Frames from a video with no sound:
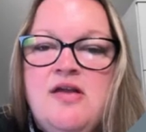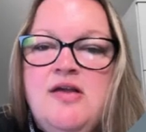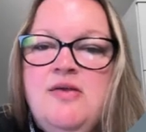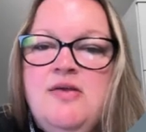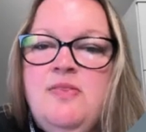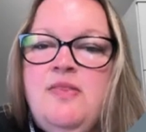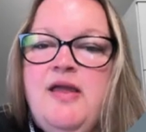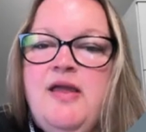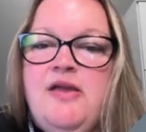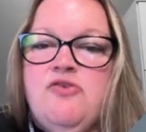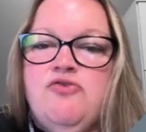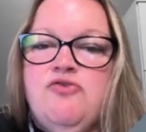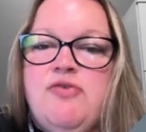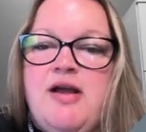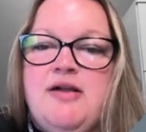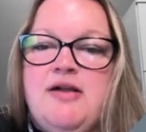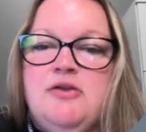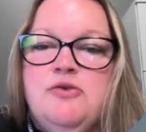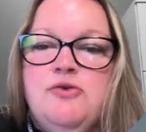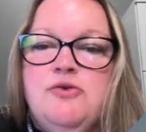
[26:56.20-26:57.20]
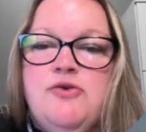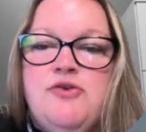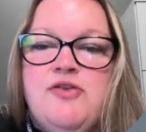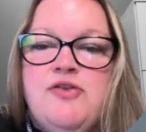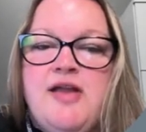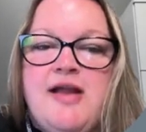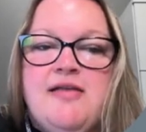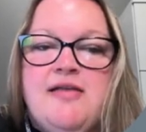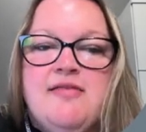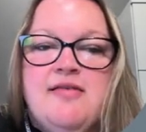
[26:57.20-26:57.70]
they attract
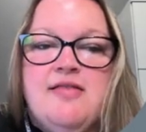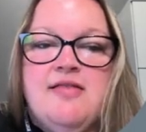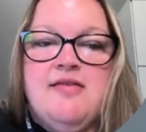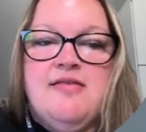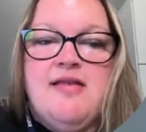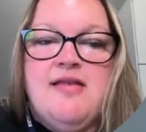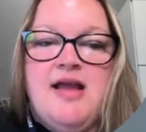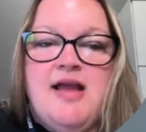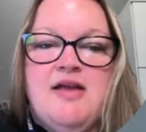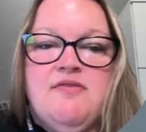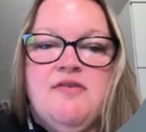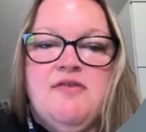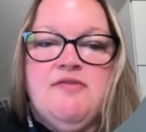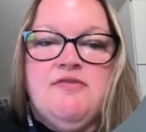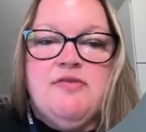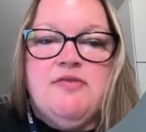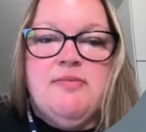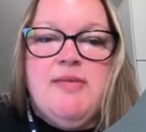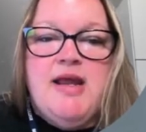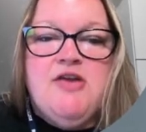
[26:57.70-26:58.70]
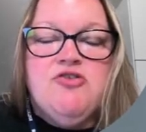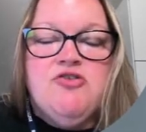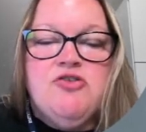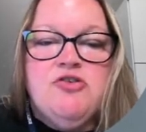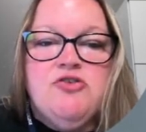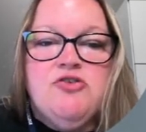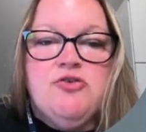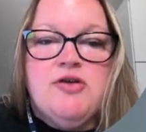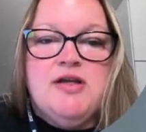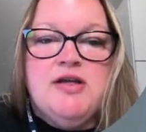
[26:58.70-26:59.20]
leukocytes to the site of
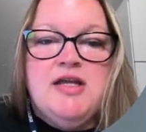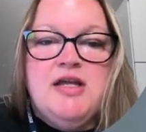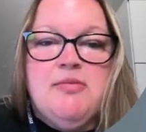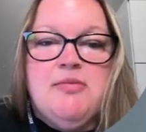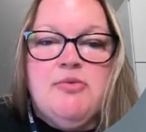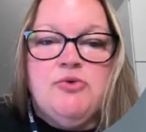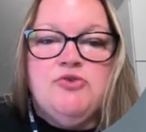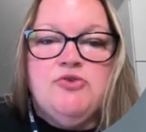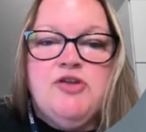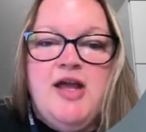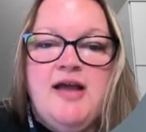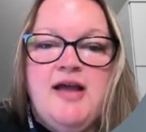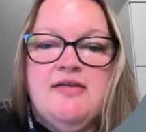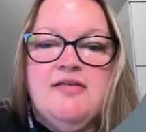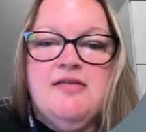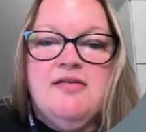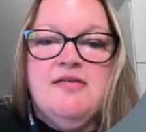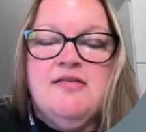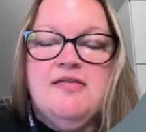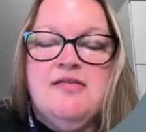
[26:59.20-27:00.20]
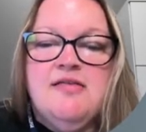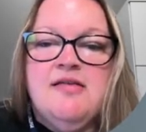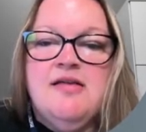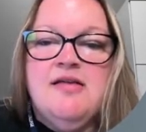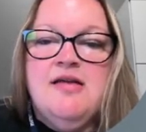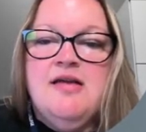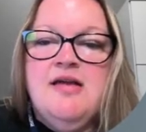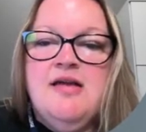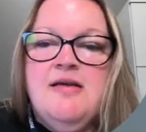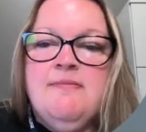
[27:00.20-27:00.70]
inflammation during chemotaxis,
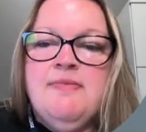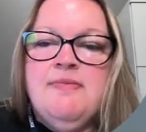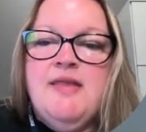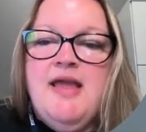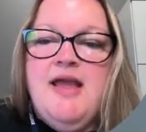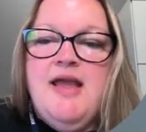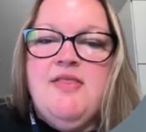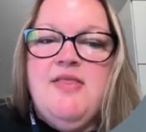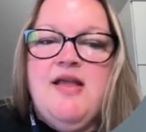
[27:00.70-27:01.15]
and they